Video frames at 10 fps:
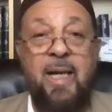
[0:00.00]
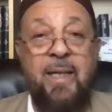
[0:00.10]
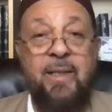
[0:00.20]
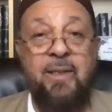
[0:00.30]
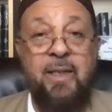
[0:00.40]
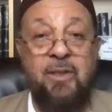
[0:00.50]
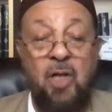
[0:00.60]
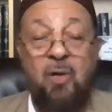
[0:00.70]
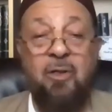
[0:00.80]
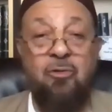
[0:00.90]
and he
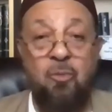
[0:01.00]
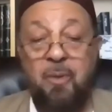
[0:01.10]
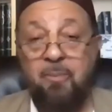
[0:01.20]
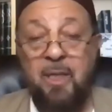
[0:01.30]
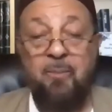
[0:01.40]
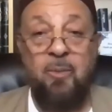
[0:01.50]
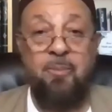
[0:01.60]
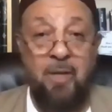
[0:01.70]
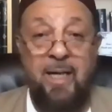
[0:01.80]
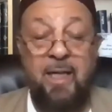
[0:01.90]
saw a group of people
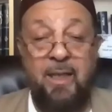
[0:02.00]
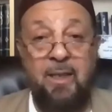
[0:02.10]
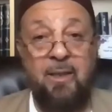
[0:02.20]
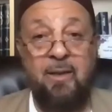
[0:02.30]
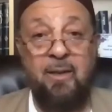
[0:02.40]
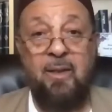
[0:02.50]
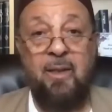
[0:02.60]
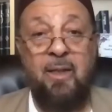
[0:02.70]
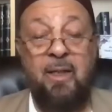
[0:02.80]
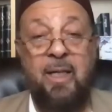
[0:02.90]
praying,
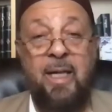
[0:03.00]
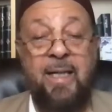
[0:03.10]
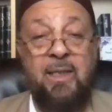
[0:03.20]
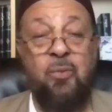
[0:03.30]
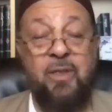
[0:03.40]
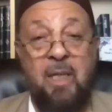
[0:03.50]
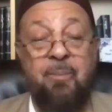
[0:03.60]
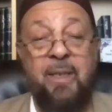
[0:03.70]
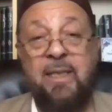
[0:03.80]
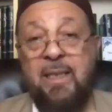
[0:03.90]
and there was
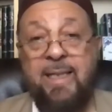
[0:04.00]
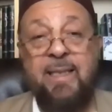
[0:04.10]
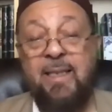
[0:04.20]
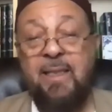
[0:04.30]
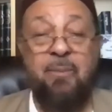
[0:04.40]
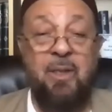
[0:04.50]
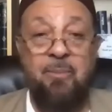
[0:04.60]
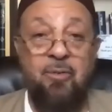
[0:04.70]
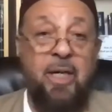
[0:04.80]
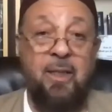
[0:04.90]
somebody leading them in
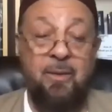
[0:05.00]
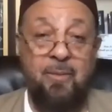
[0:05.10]
prayer.